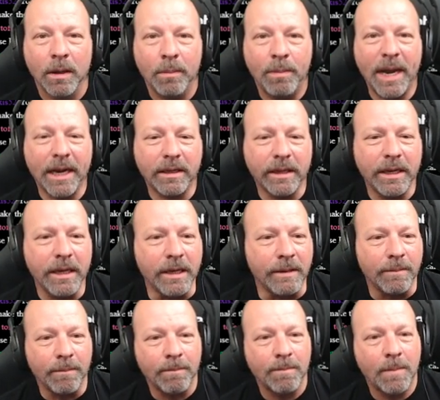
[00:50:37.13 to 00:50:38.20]
Beckley.
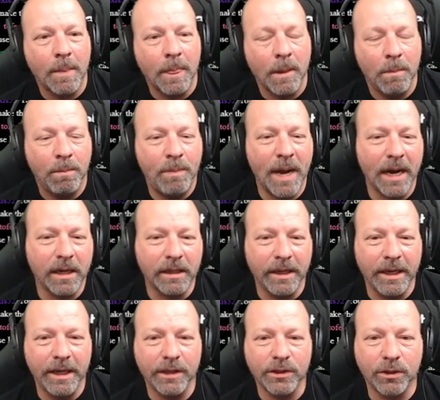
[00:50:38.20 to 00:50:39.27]

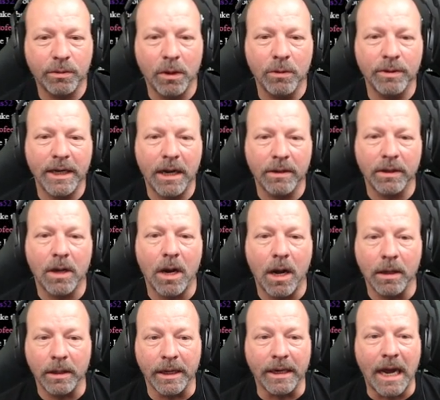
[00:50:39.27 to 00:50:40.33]
Beckley has thrown down the
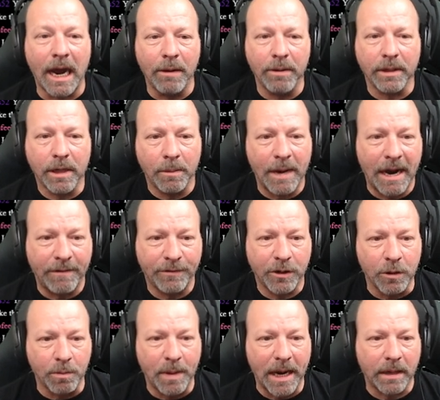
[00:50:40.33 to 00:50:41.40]
gauntlet. I would come after
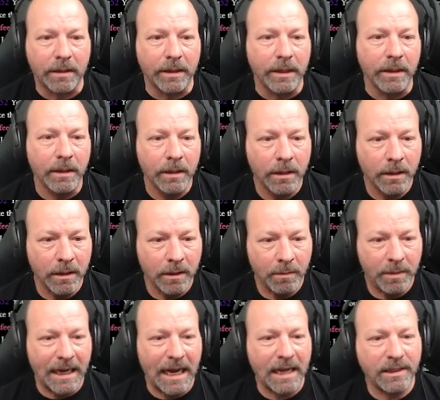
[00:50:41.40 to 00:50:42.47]
you, Beckley,
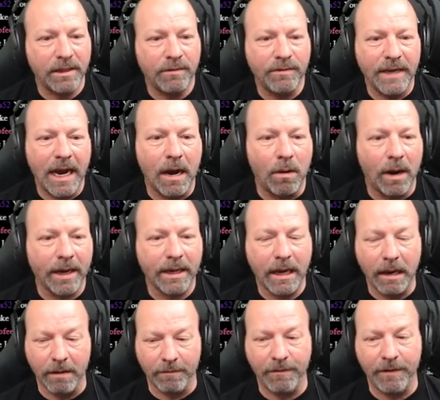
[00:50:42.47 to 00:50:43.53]
but as of now, I
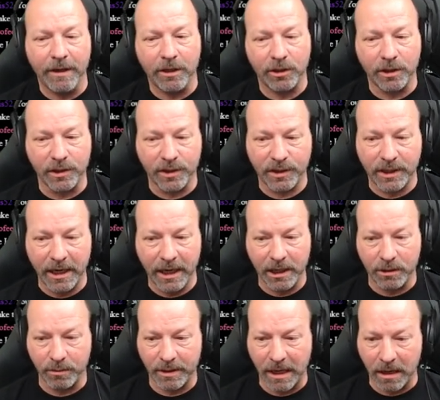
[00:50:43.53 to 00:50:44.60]
can't finish a
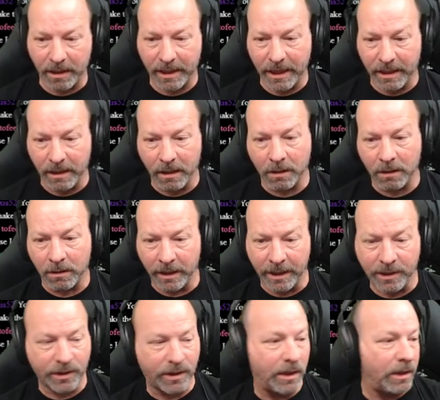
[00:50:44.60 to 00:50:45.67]
stage without getting a
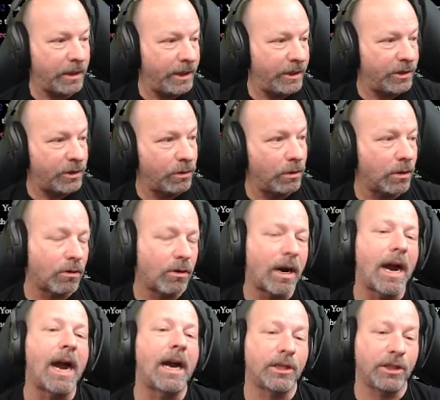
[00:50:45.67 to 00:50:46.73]
glitch that leads to a
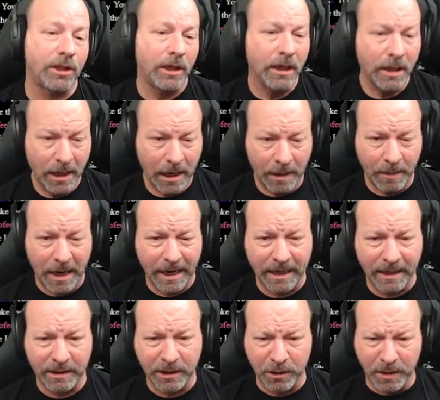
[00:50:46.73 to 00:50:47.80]
crash. I mean, I
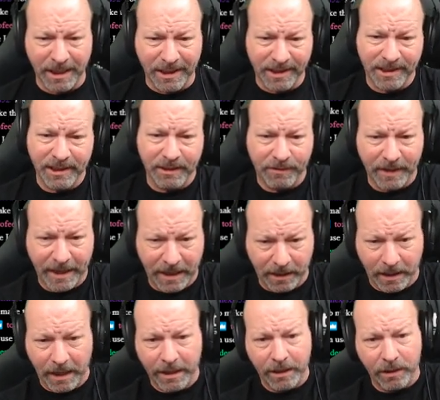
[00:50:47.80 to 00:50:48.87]
can do it and see if I get
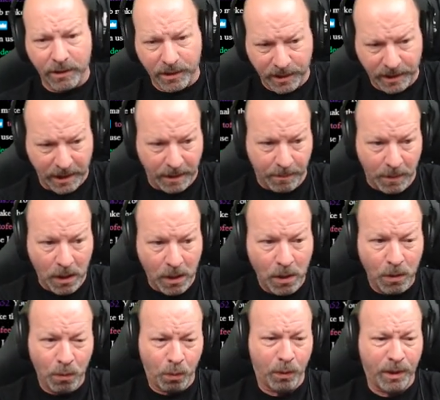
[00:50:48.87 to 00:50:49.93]
lucky or just keep
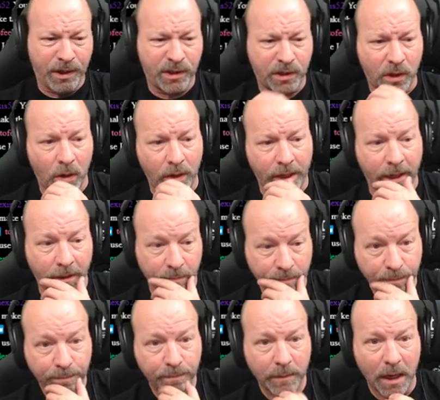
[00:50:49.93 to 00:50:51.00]
restarting.
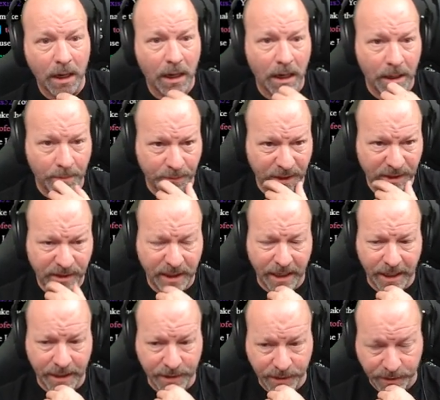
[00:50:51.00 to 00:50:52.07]
Um, this
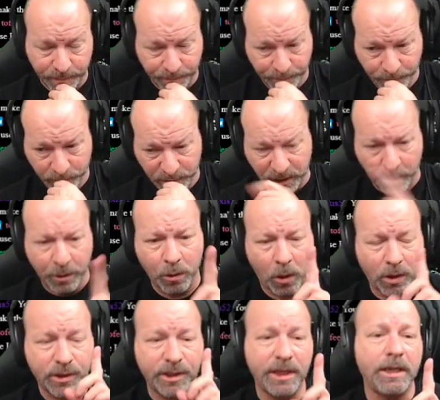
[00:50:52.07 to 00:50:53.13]
is
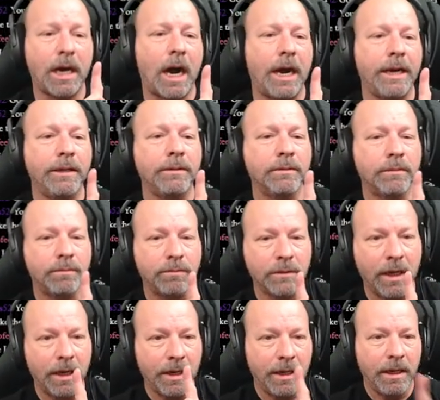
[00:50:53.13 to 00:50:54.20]
WRC 9
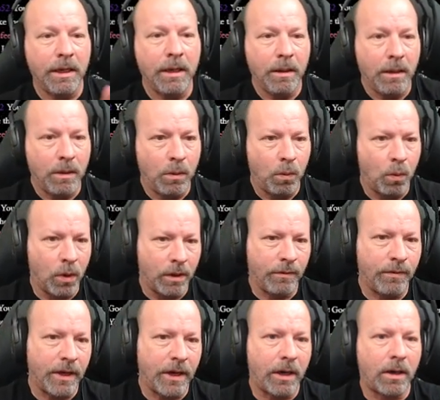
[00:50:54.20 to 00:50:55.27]
one
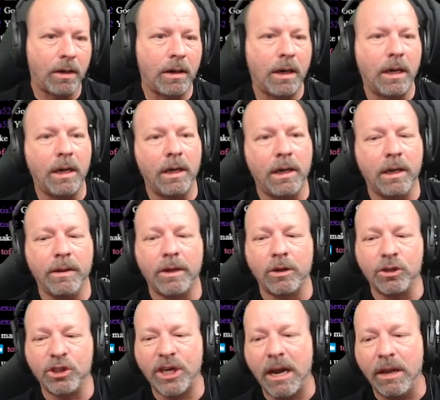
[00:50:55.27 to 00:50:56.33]
of their uh, their
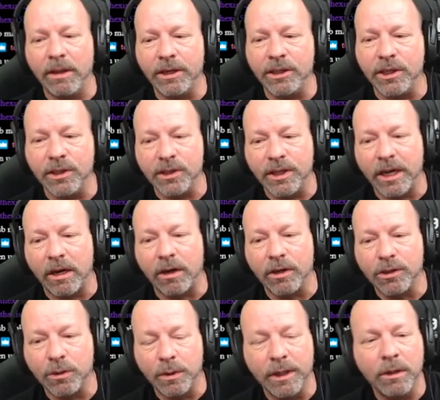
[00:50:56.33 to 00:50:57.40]
challenges there,
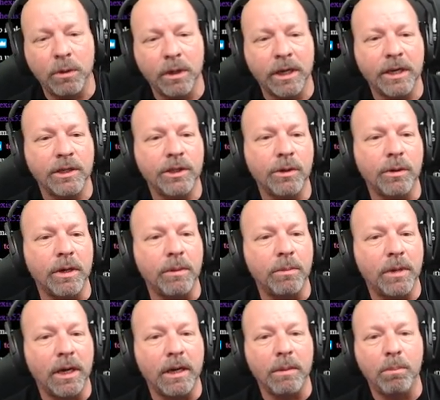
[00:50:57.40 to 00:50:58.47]
so anyone can do it.
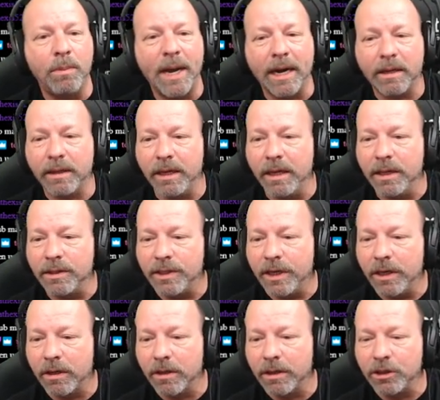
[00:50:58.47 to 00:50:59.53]
But Beckley is
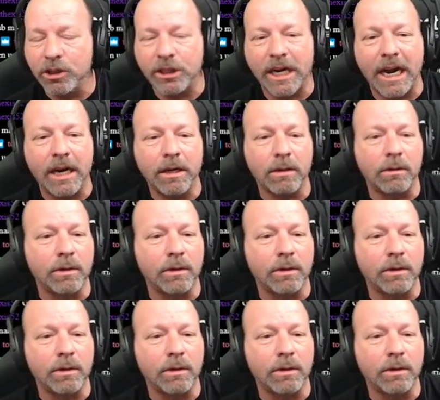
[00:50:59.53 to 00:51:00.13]
here in chat, or